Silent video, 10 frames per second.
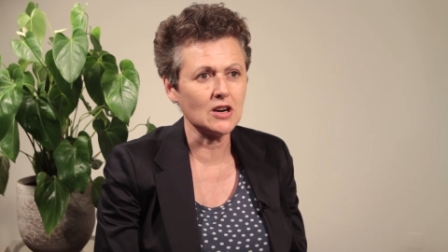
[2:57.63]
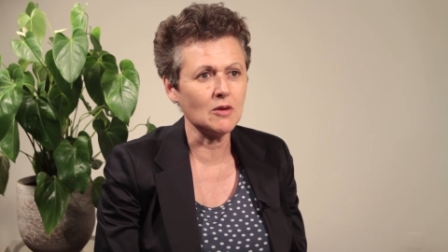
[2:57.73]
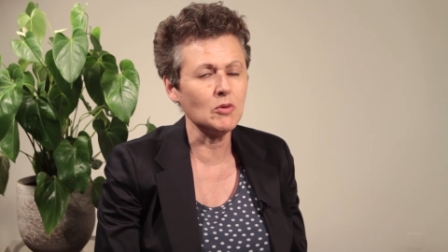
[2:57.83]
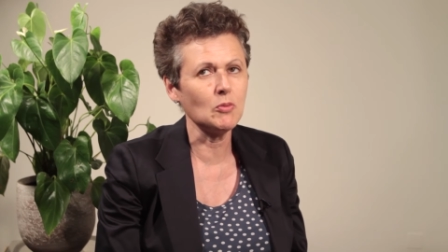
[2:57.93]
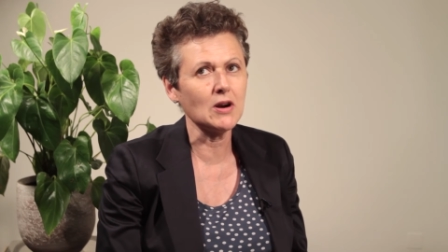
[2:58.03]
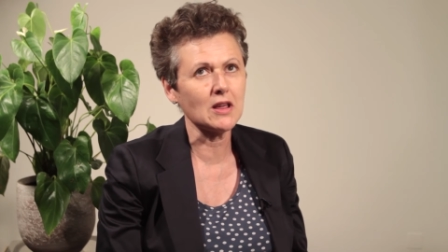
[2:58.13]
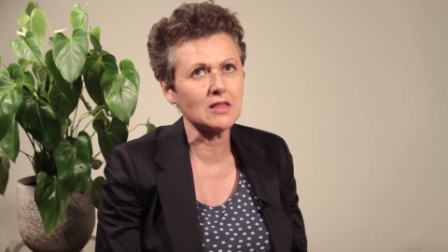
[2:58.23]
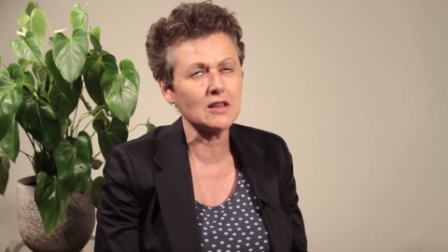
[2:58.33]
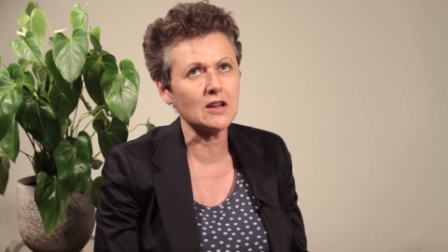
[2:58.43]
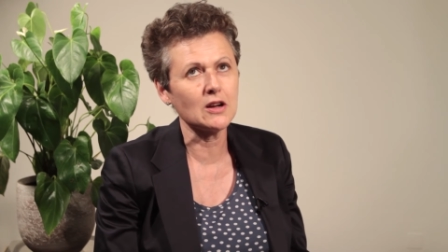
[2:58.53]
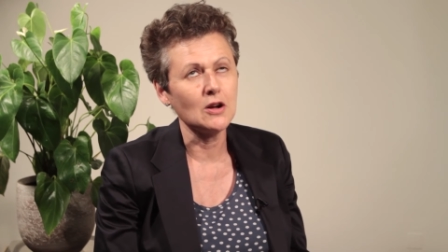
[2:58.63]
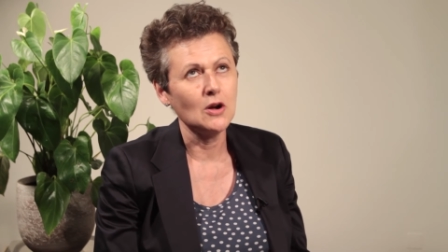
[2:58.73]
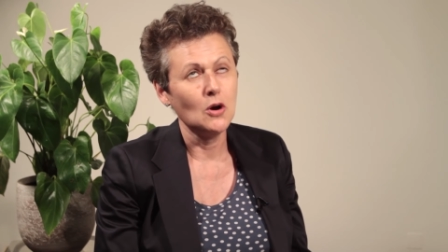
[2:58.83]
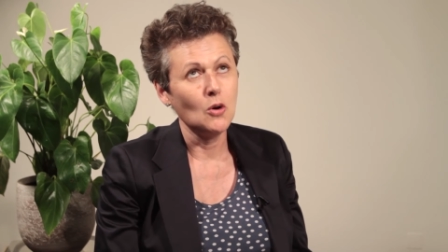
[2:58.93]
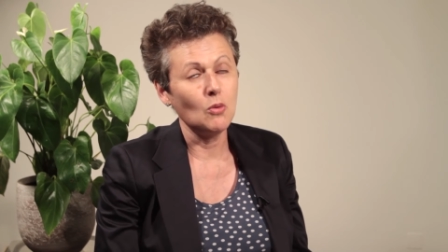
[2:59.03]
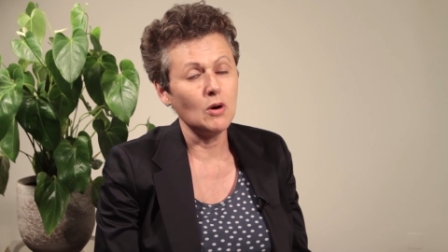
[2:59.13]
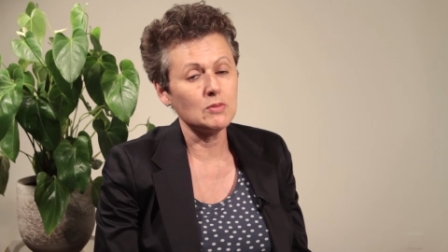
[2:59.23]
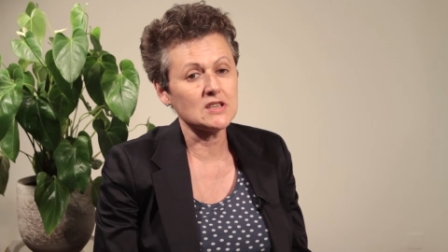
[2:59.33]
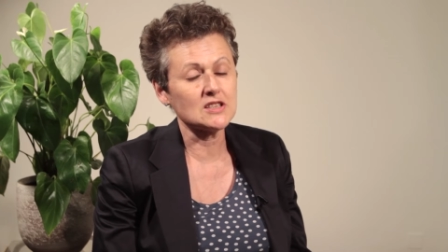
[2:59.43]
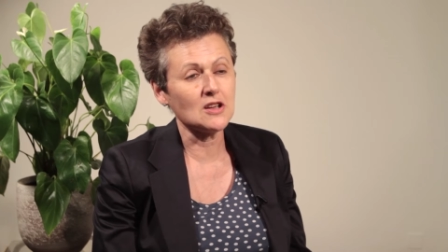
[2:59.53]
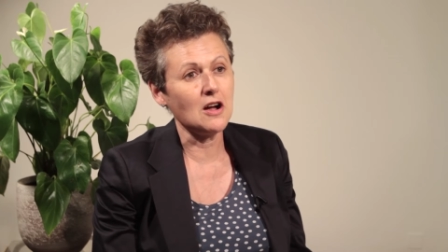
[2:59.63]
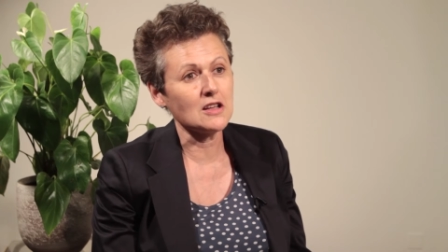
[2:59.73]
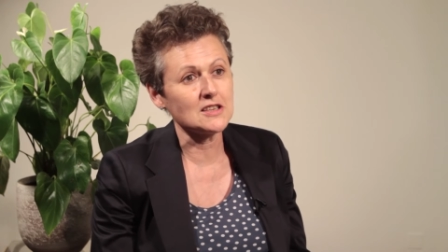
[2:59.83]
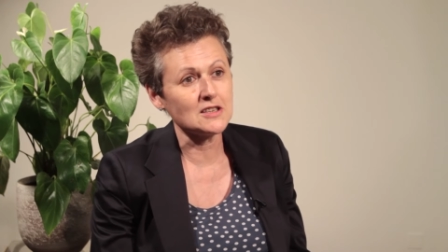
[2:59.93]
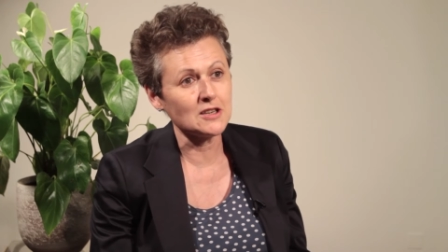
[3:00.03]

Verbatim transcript: I mean, when I think when we started